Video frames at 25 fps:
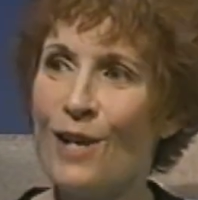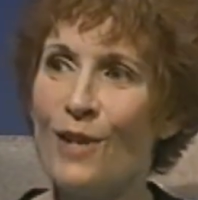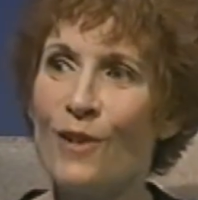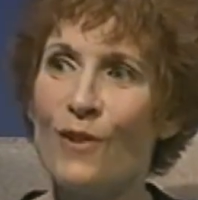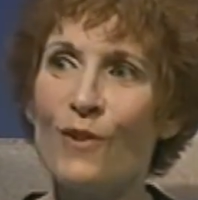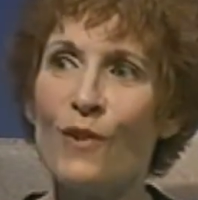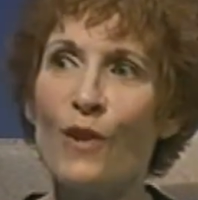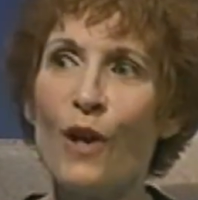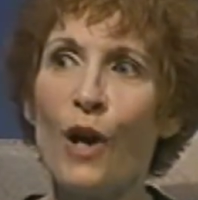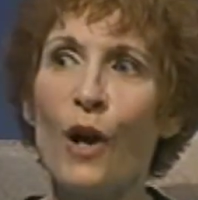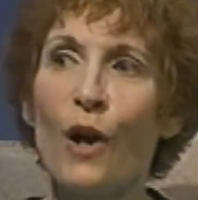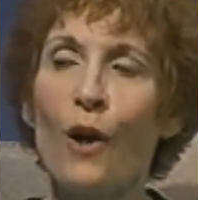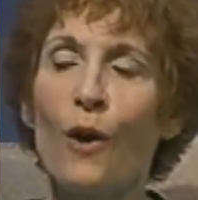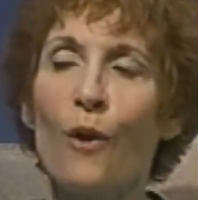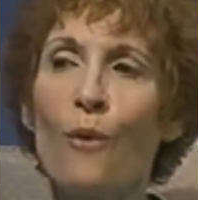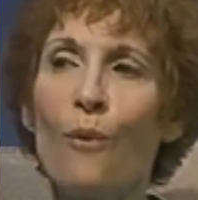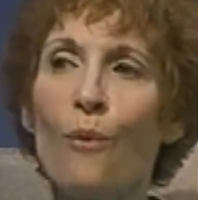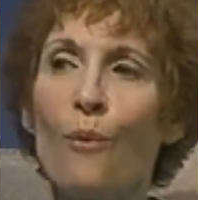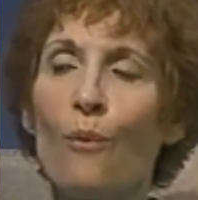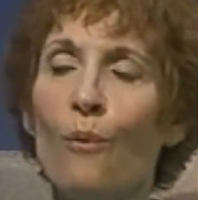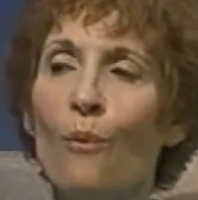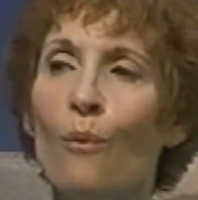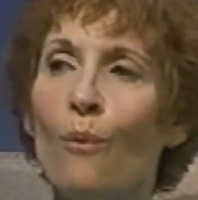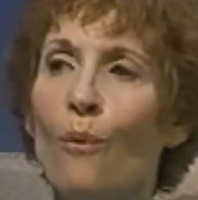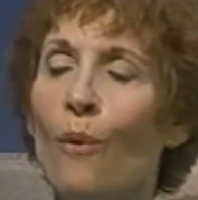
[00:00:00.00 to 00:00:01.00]

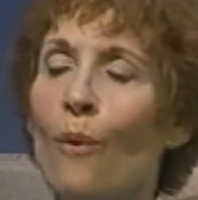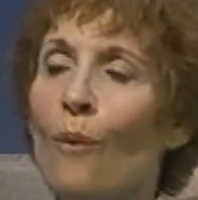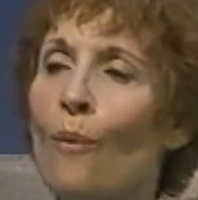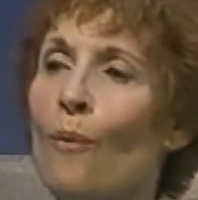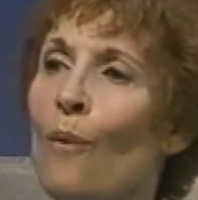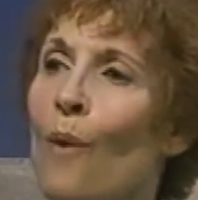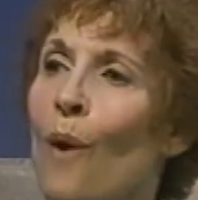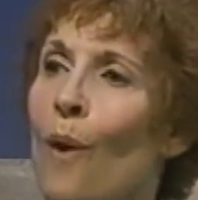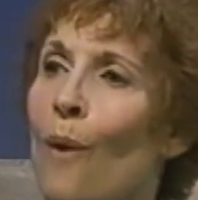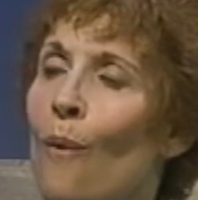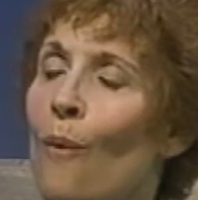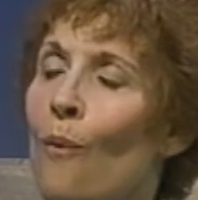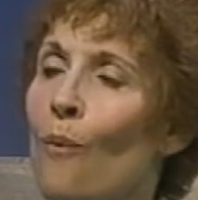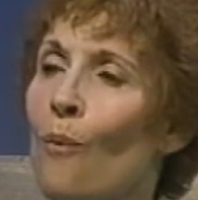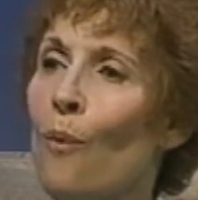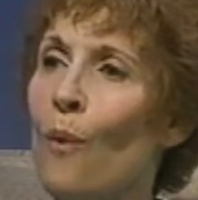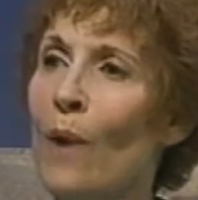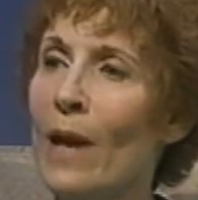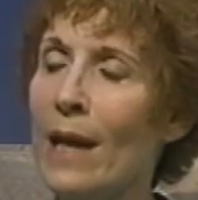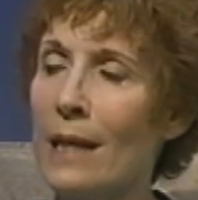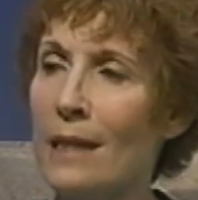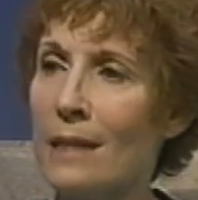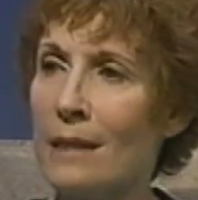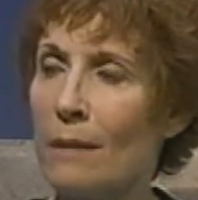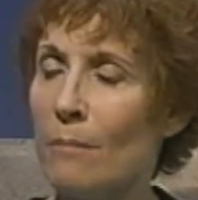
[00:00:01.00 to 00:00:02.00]
So
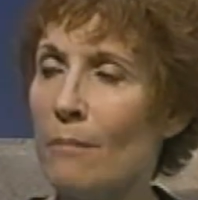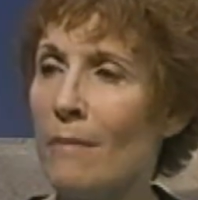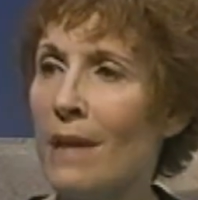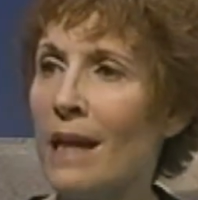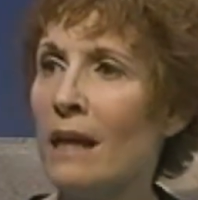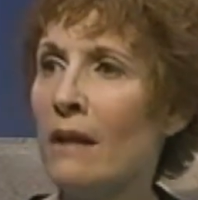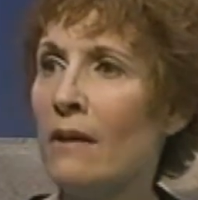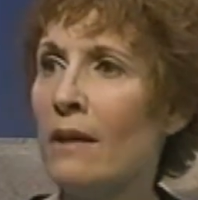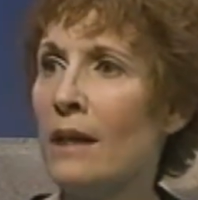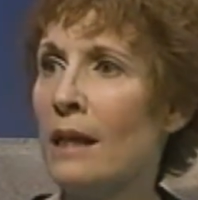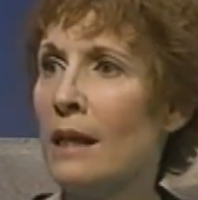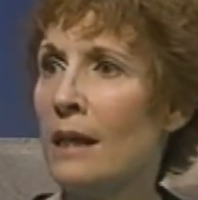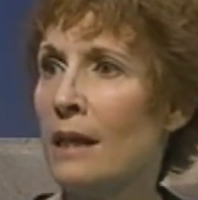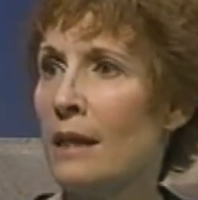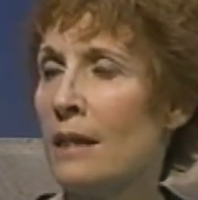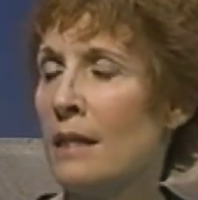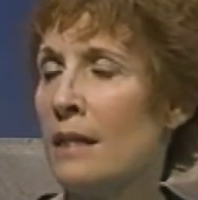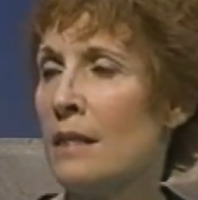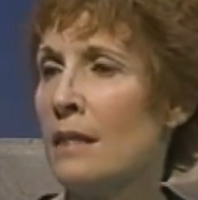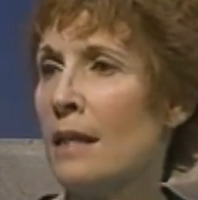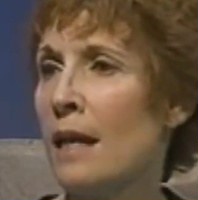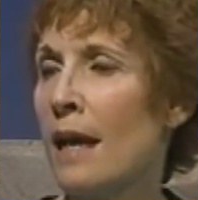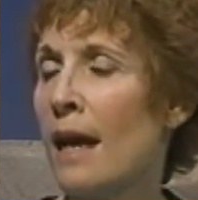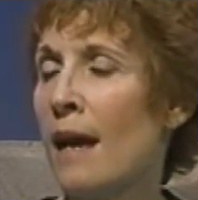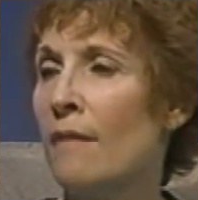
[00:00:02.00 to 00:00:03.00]
we as
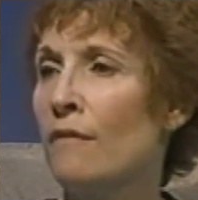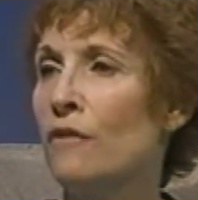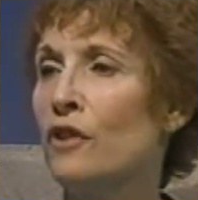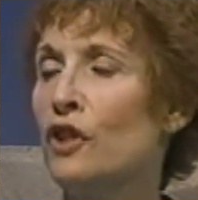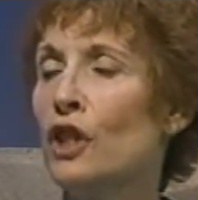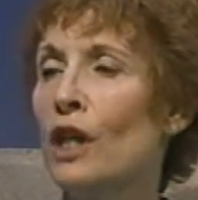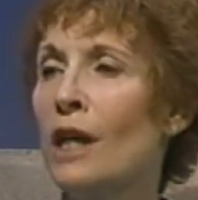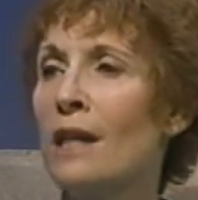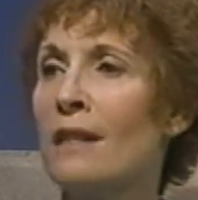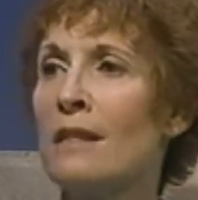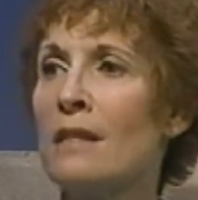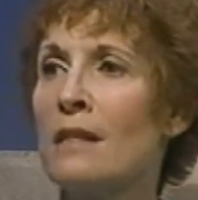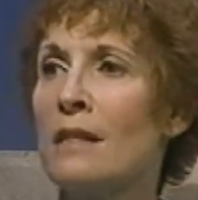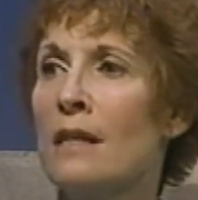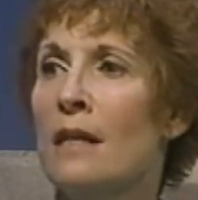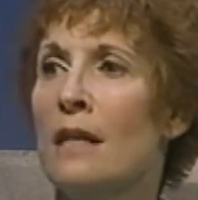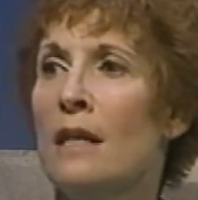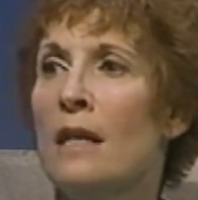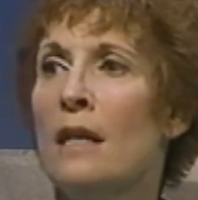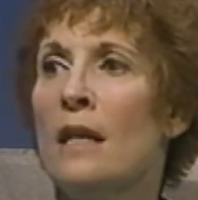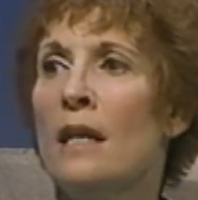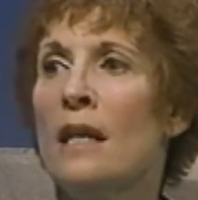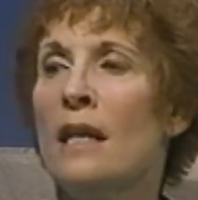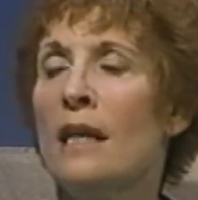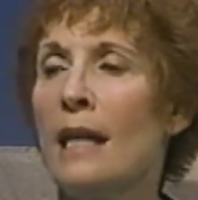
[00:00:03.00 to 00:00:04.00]
Americans have just
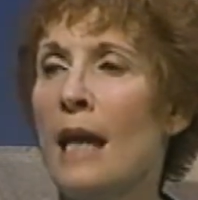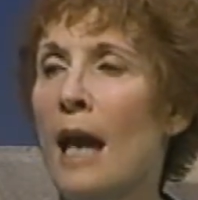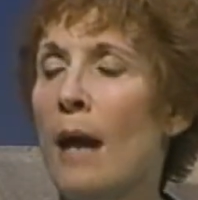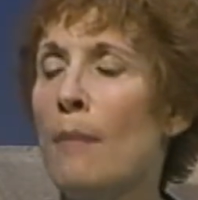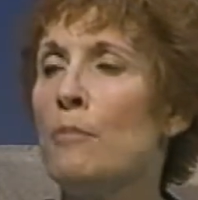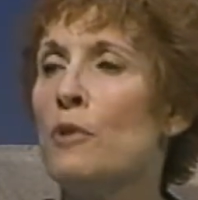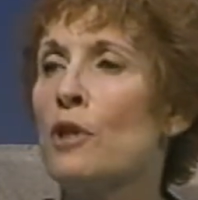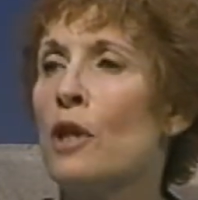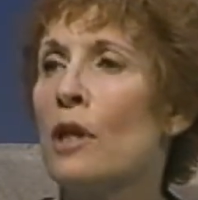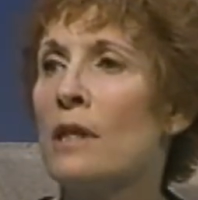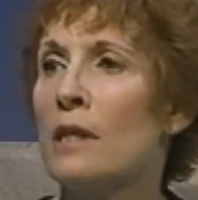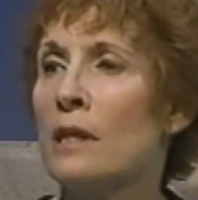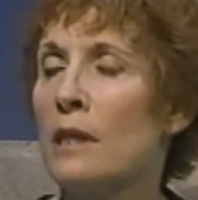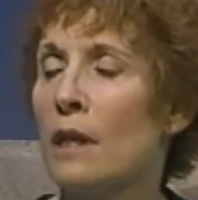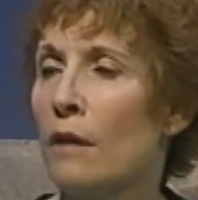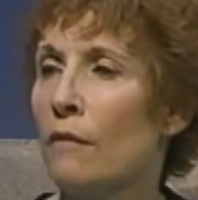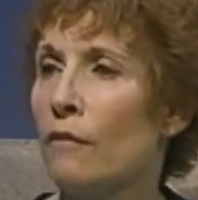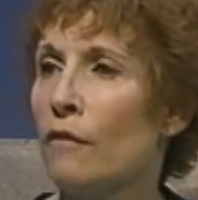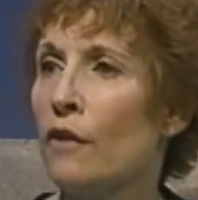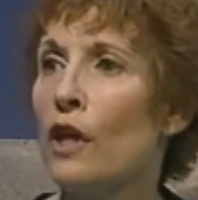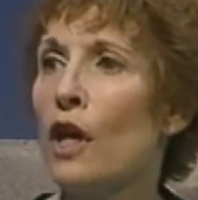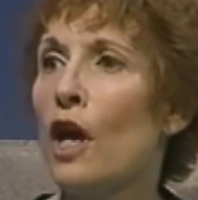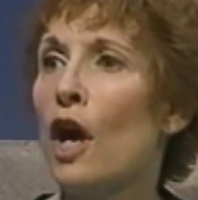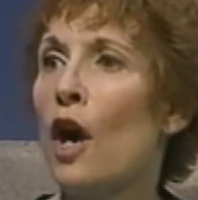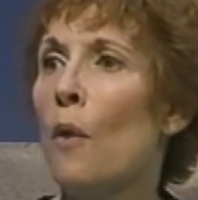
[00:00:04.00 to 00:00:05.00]
kept
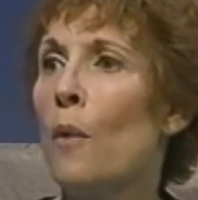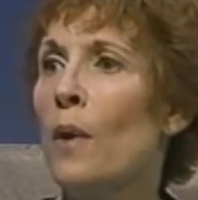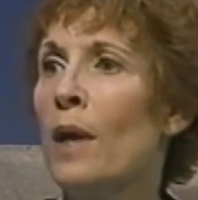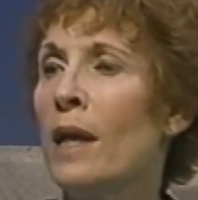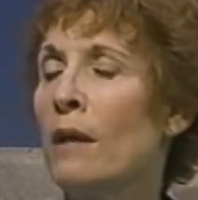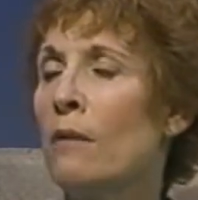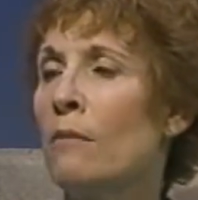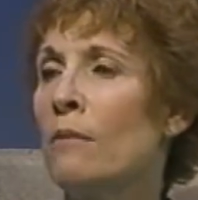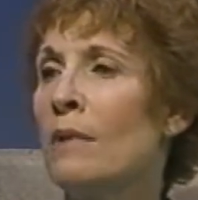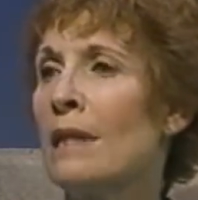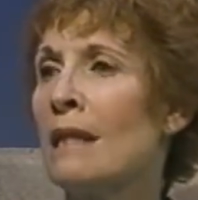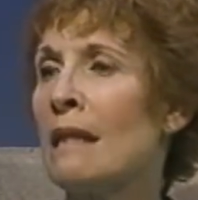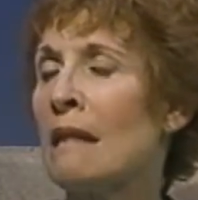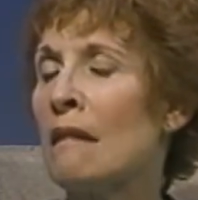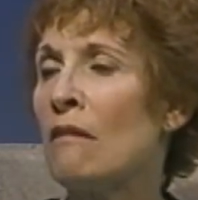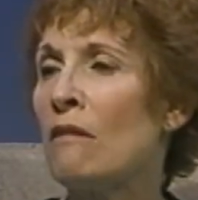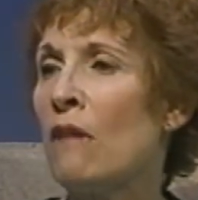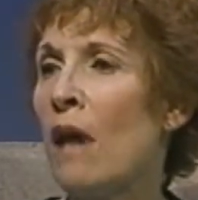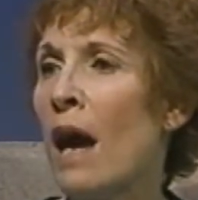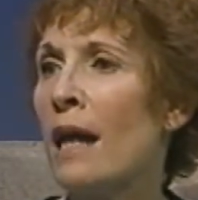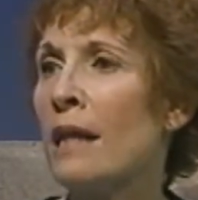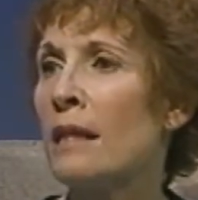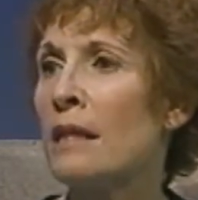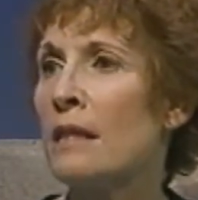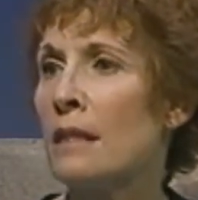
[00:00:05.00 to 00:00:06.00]
ourselves going with
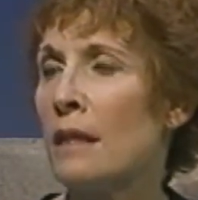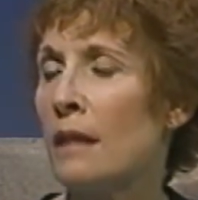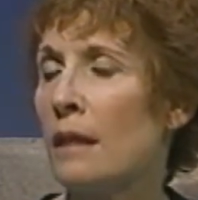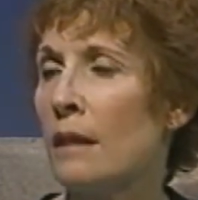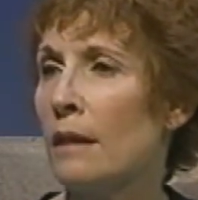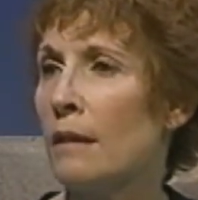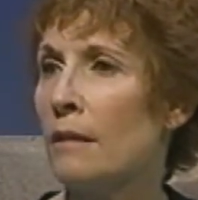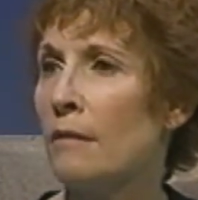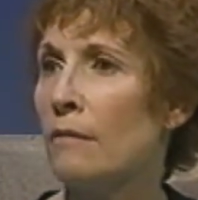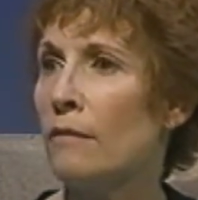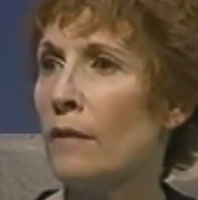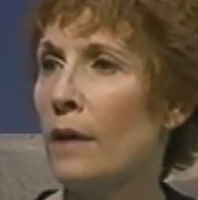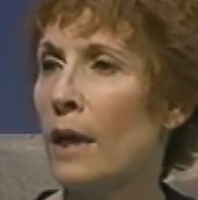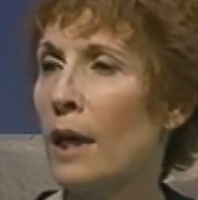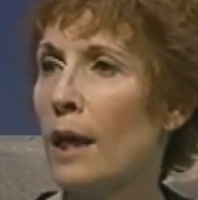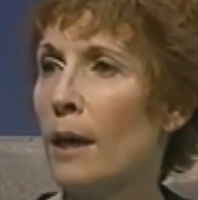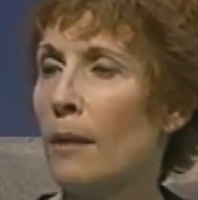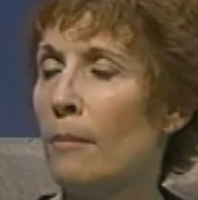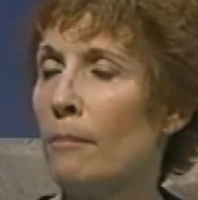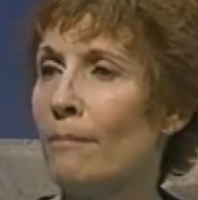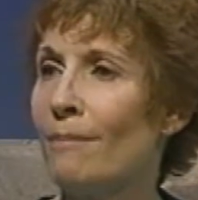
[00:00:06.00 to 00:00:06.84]
lots of